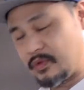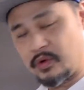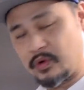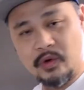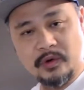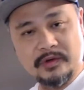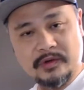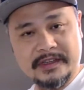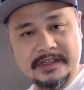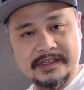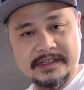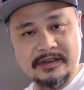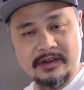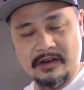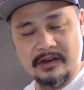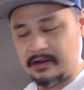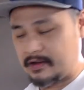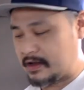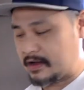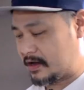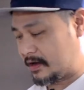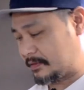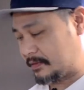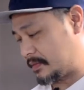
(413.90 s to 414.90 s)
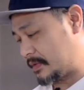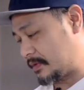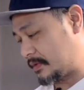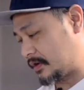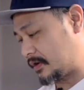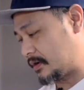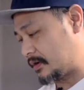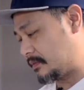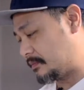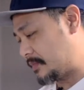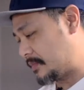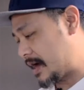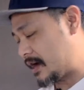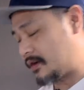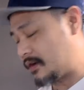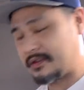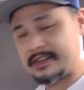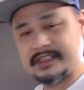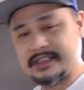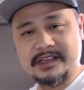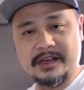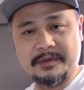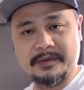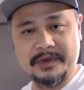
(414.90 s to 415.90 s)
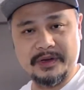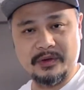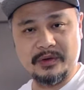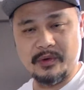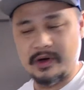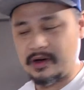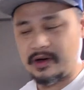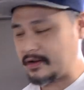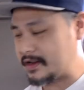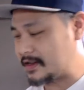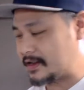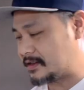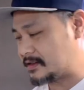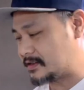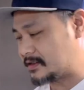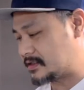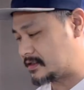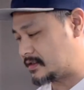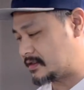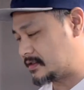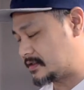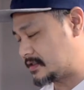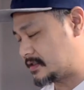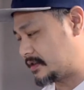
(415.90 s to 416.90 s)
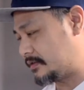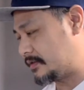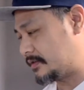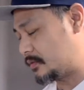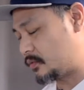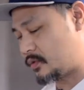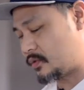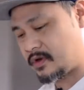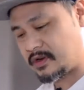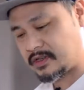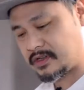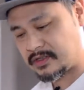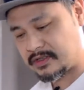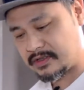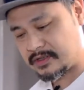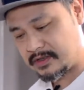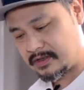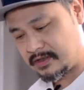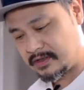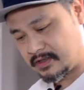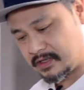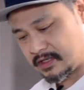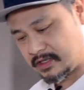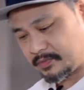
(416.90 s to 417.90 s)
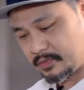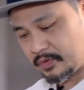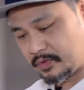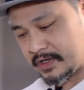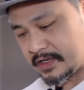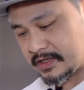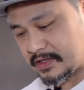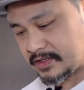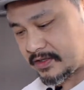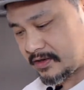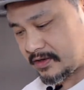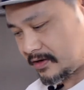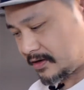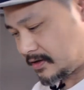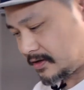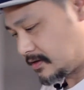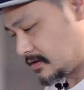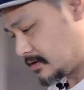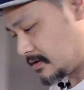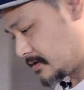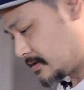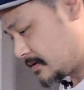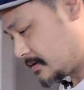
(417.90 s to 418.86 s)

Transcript: hook this on, I'm gonna power this up in a while and see if it works. Put it aside.